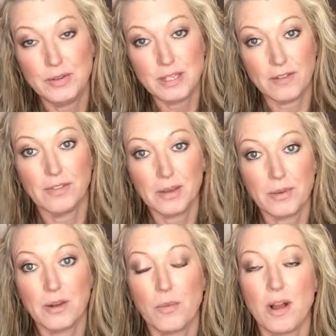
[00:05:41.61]
You definitely
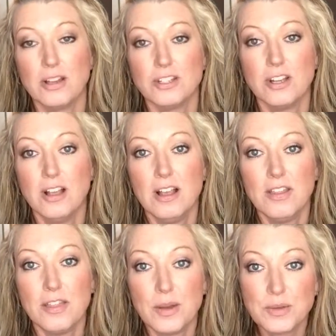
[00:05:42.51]
want to watch
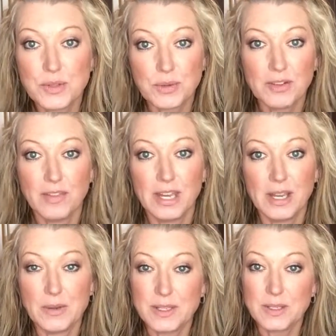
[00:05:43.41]
those three
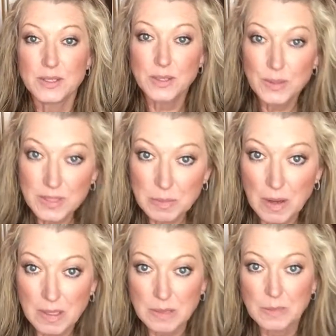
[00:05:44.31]
videos as soon as
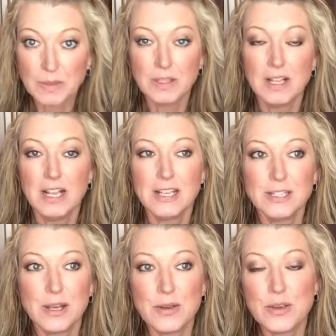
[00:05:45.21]
possible
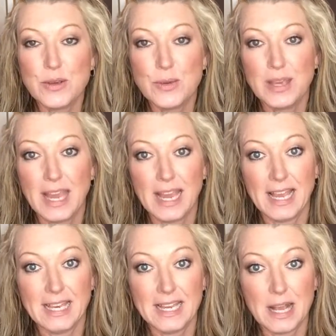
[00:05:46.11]
so you
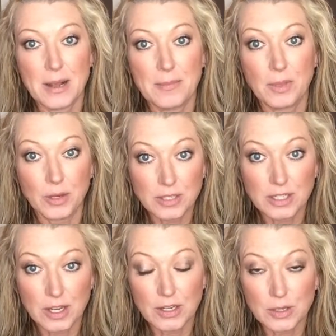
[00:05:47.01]
can learn
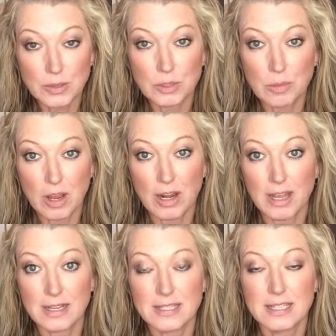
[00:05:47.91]
to use your
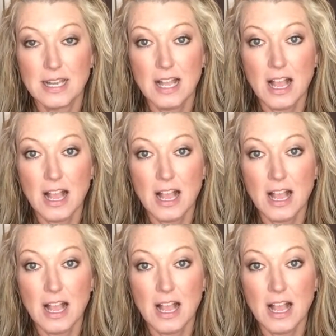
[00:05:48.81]
products,